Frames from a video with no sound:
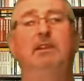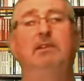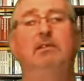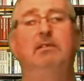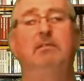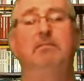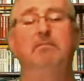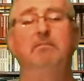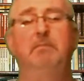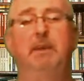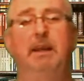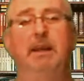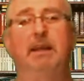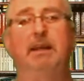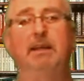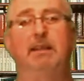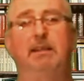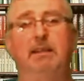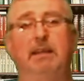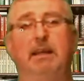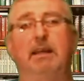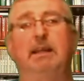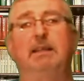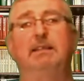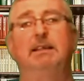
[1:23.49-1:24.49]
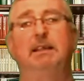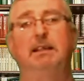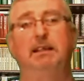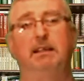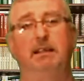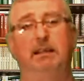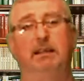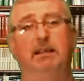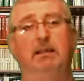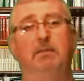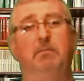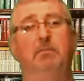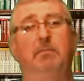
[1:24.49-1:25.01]
to make things a
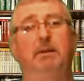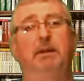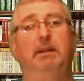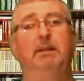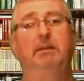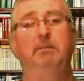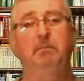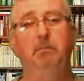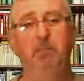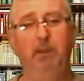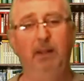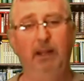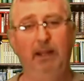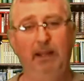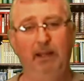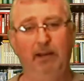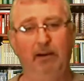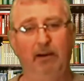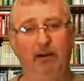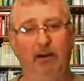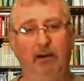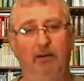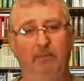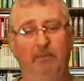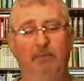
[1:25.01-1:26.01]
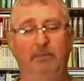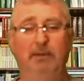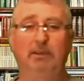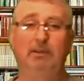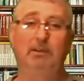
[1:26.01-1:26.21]
little bit plainer,